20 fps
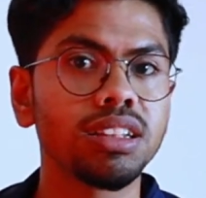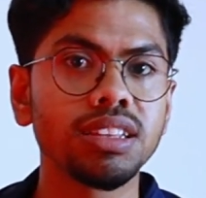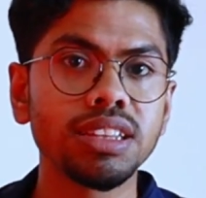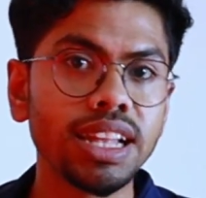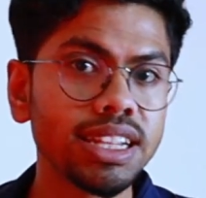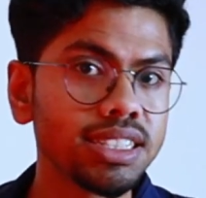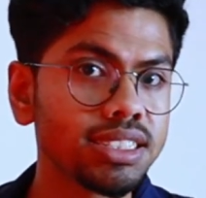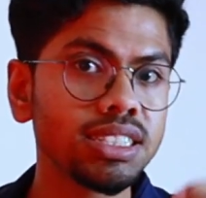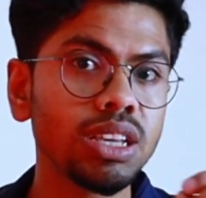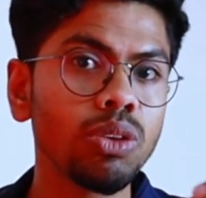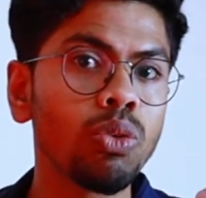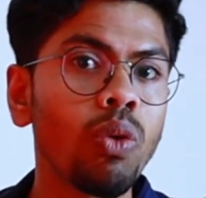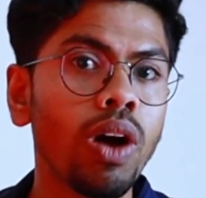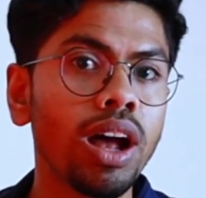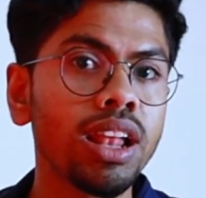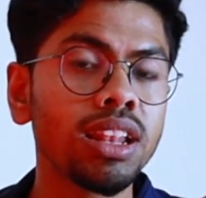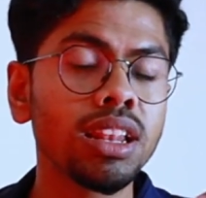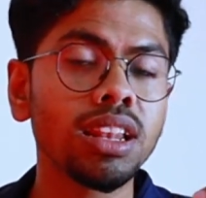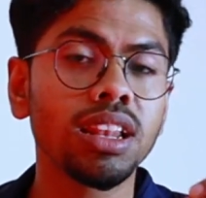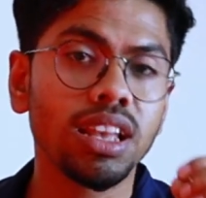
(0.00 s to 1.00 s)
That's a
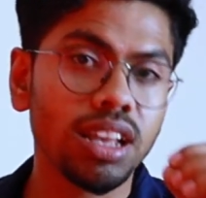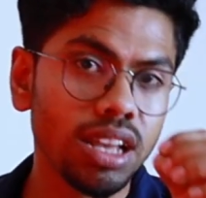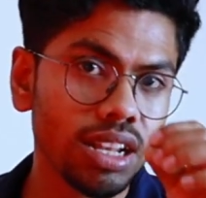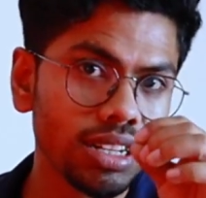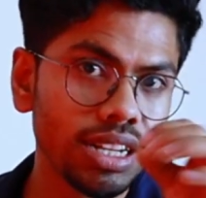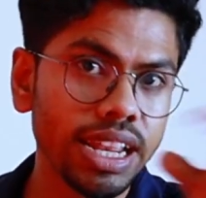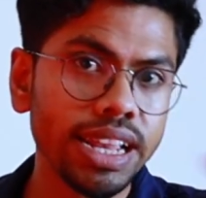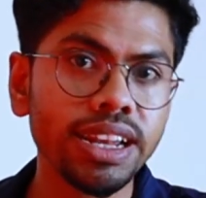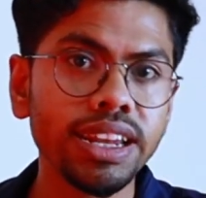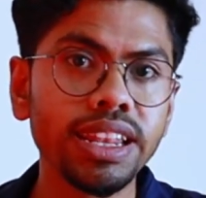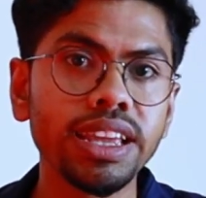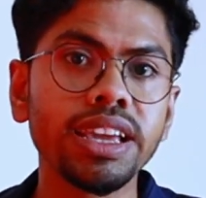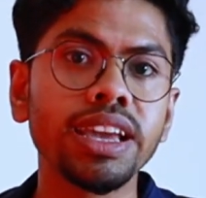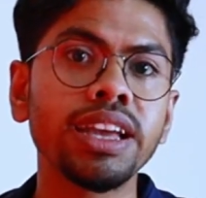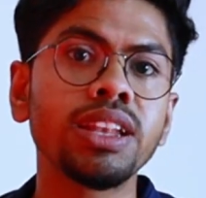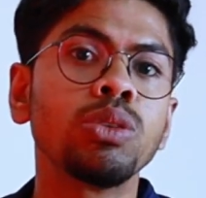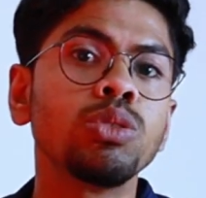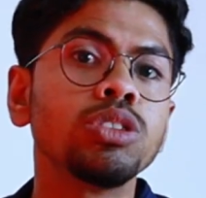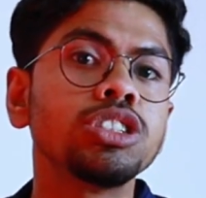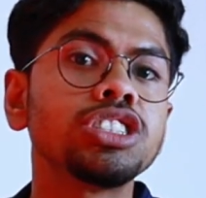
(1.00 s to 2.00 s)
one technique,
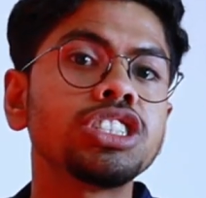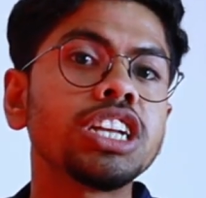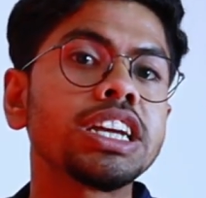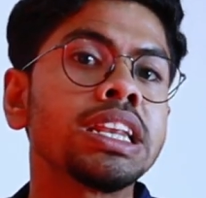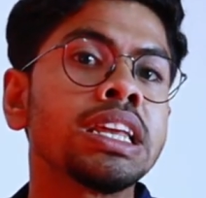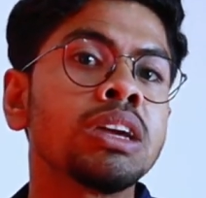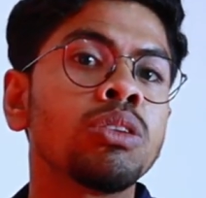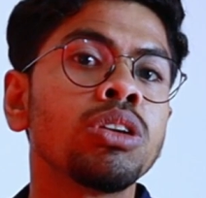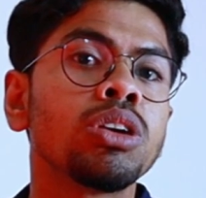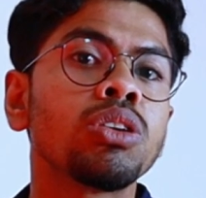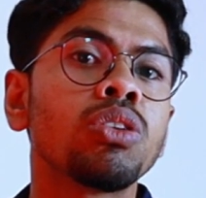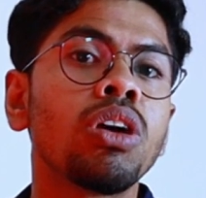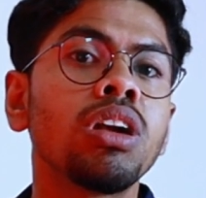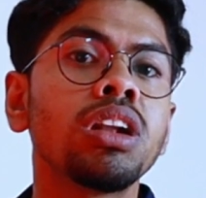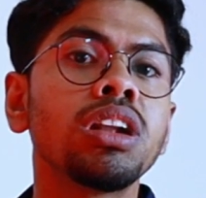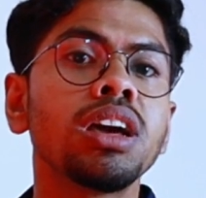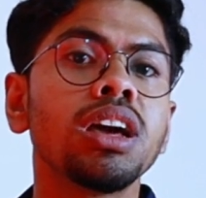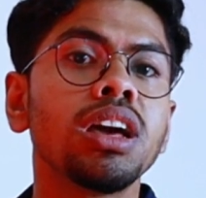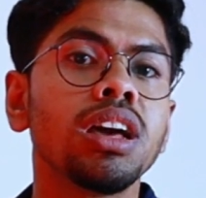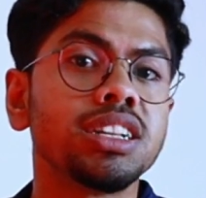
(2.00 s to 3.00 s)
and which technique we
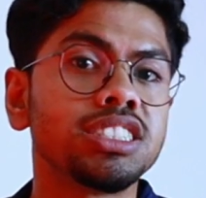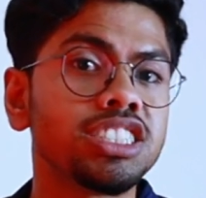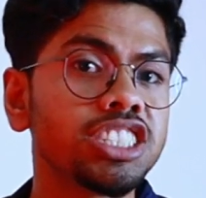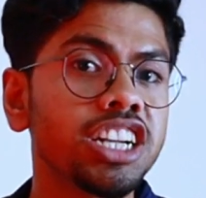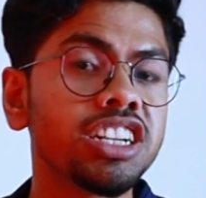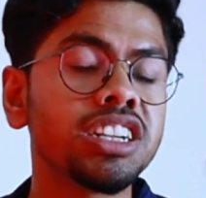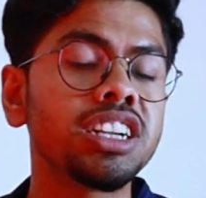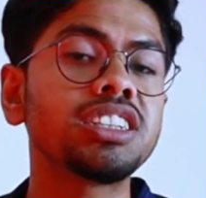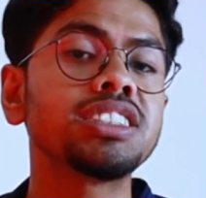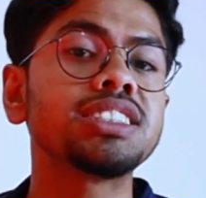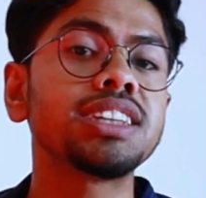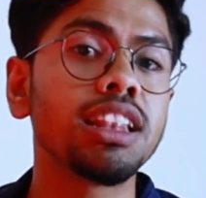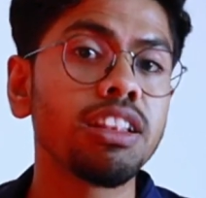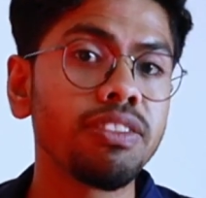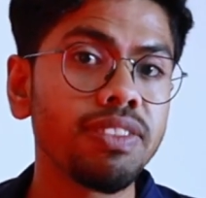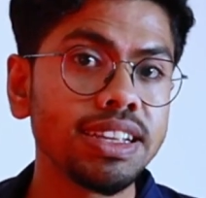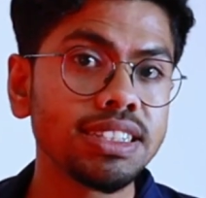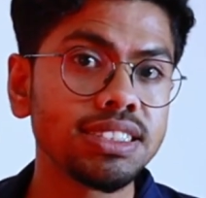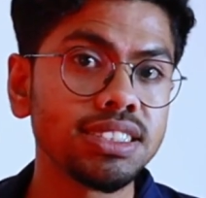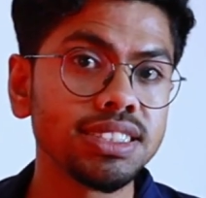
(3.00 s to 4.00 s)
call standard
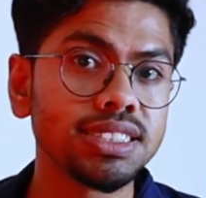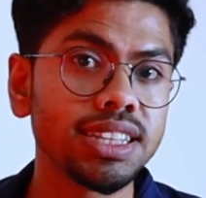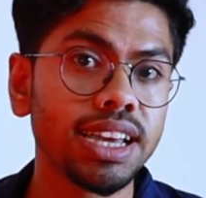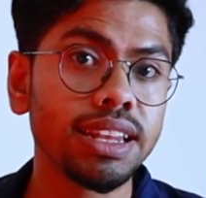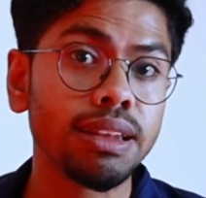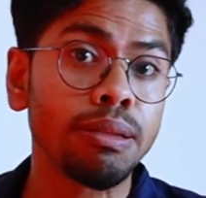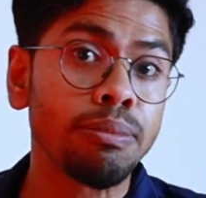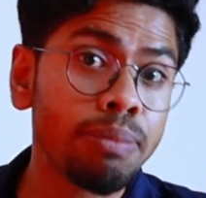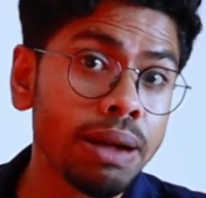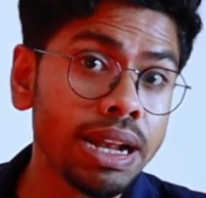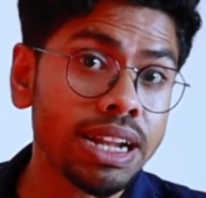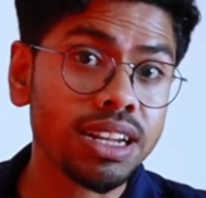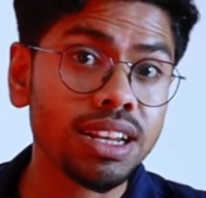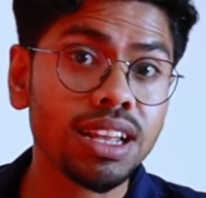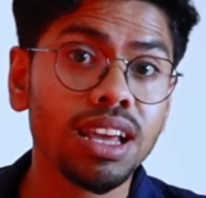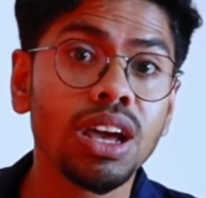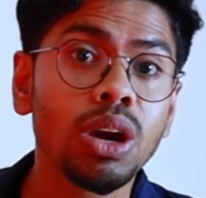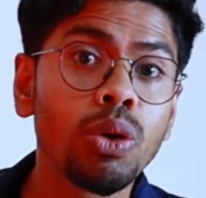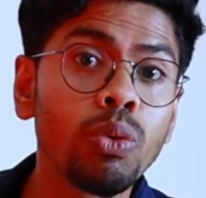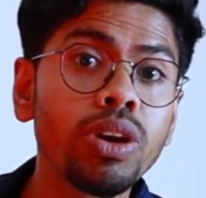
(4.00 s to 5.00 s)
cell-based design.
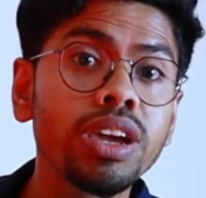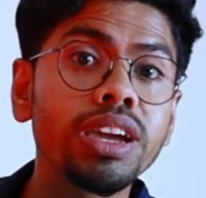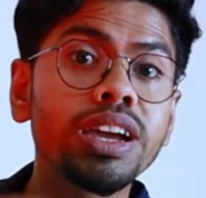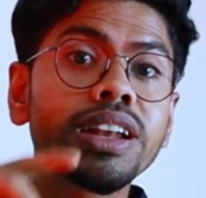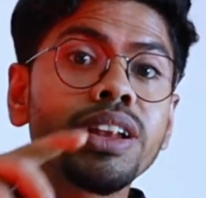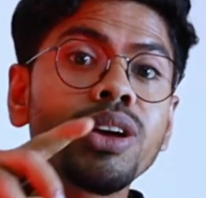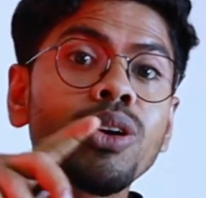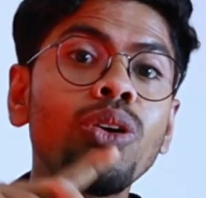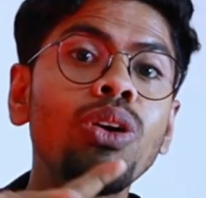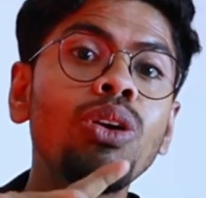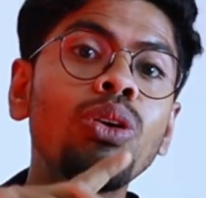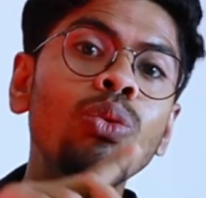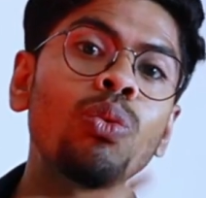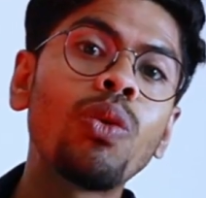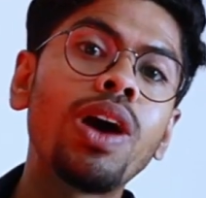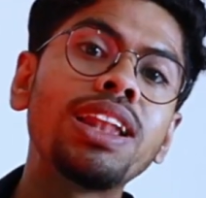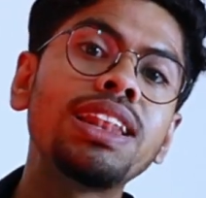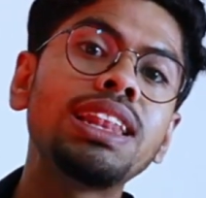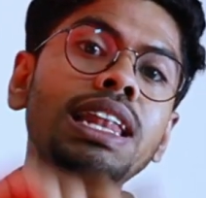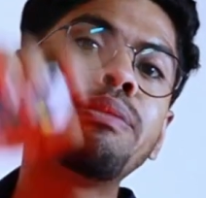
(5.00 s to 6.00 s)
But we can go
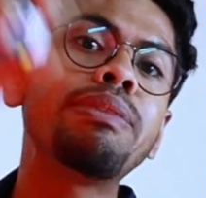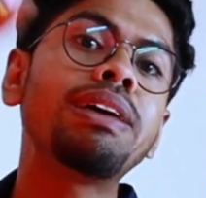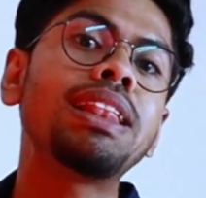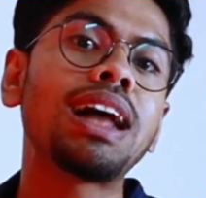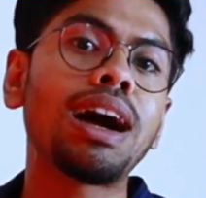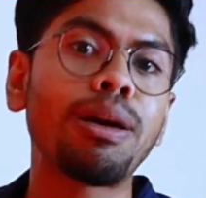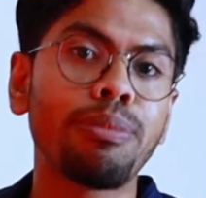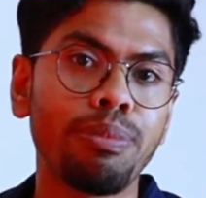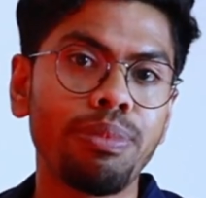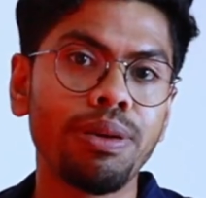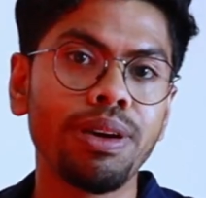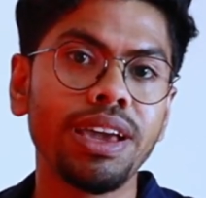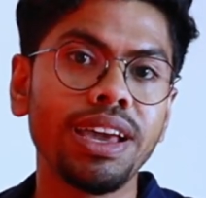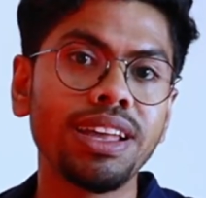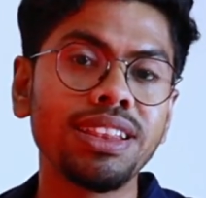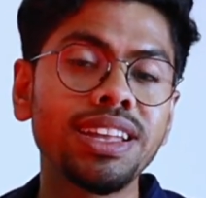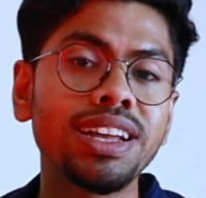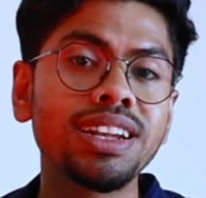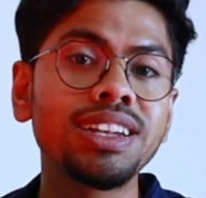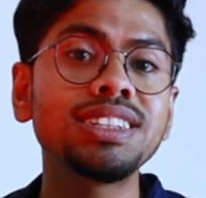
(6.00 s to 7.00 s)
one level up.
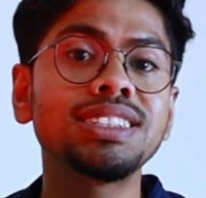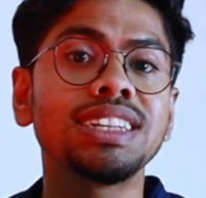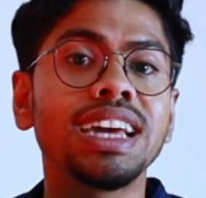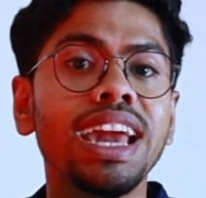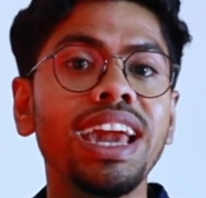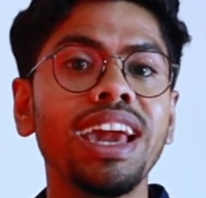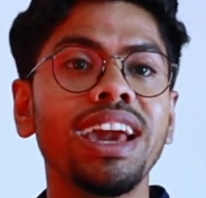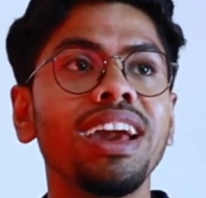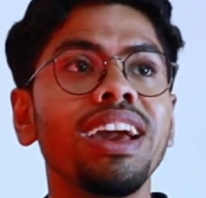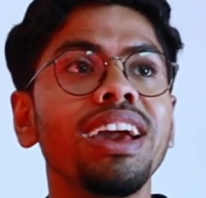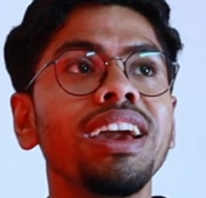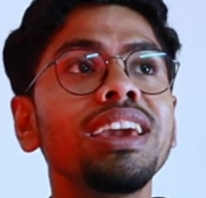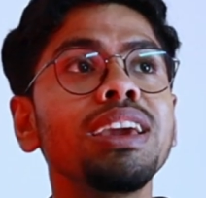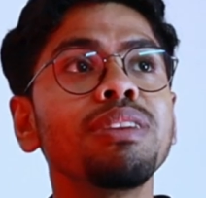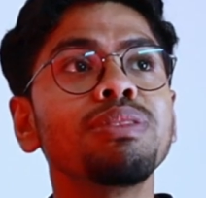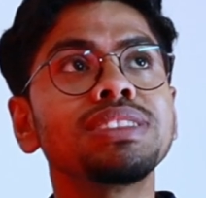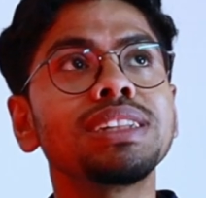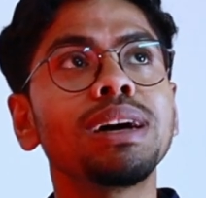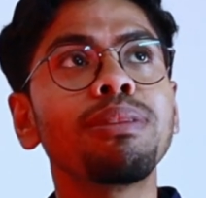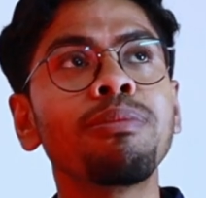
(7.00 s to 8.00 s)
And that is, hey,
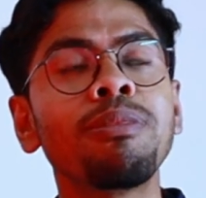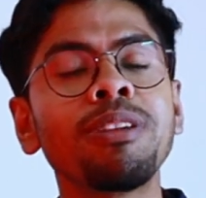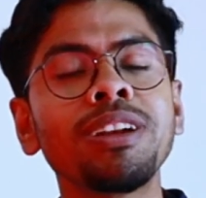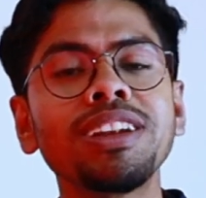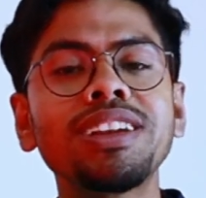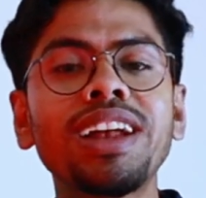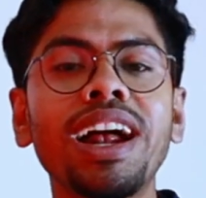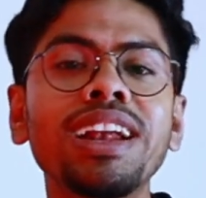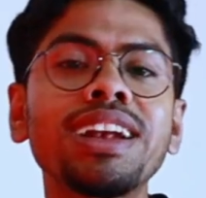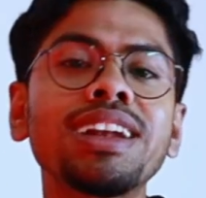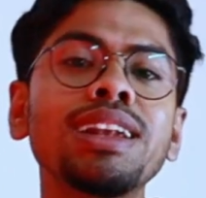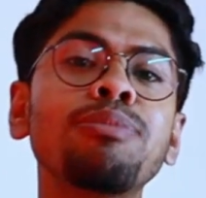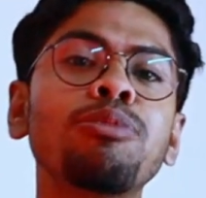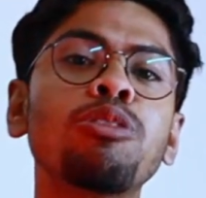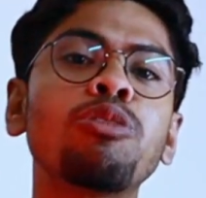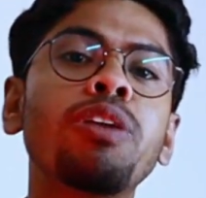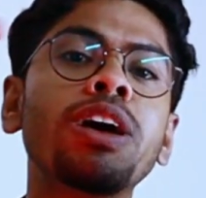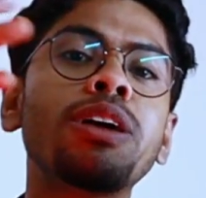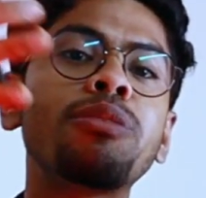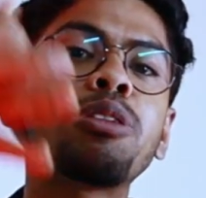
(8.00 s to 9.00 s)
if somebody directly
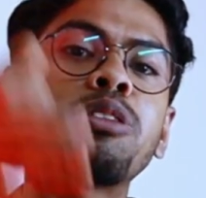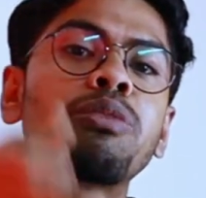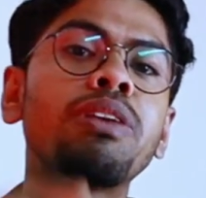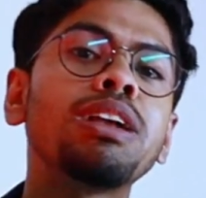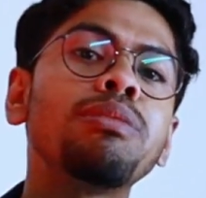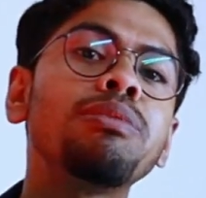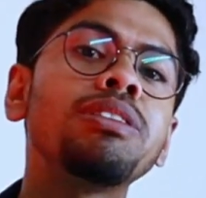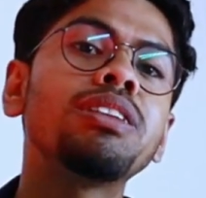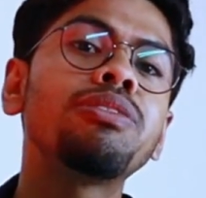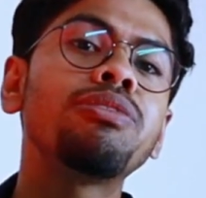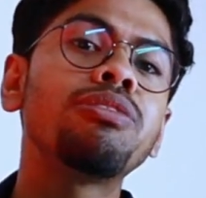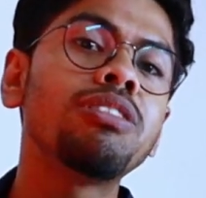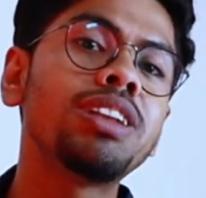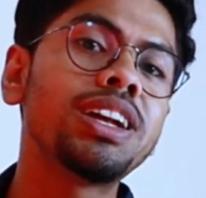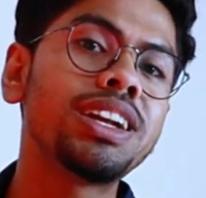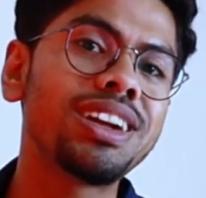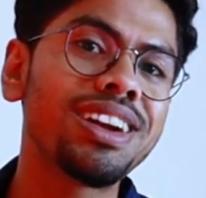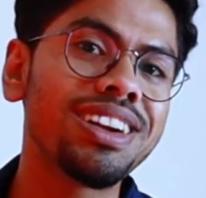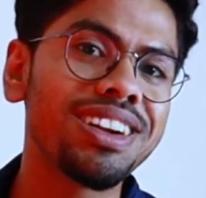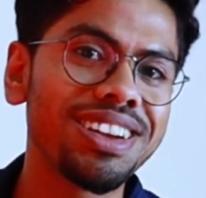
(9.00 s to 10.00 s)
provide me the
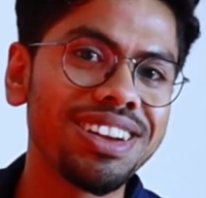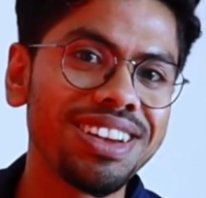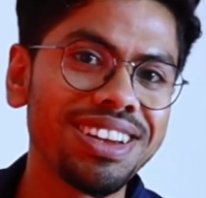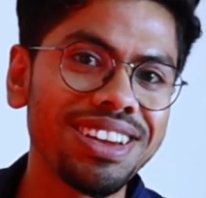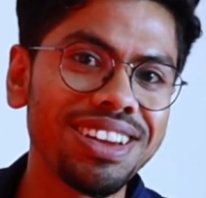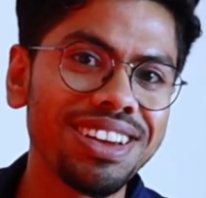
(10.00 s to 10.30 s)
full adder,